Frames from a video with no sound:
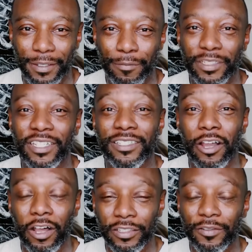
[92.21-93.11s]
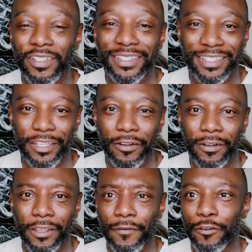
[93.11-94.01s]
but just also consider
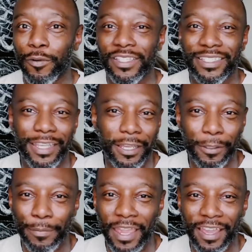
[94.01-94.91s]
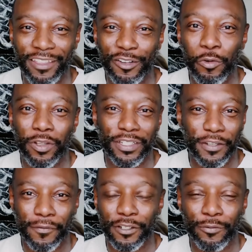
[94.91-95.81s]
if you want to stay on the path or go in a
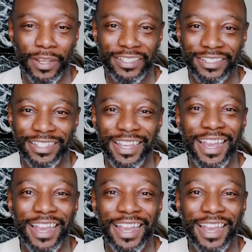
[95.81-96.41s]
different direction.